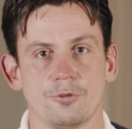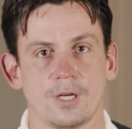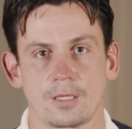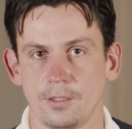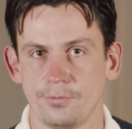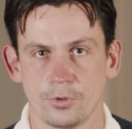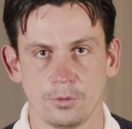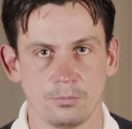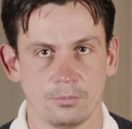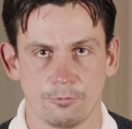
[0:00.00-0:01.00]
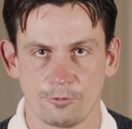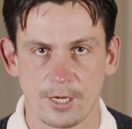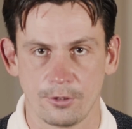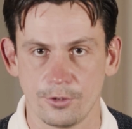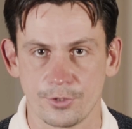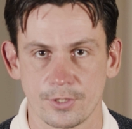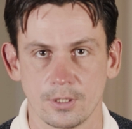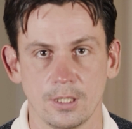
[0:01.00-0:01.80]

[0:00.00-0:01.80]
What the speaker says: directly from riders,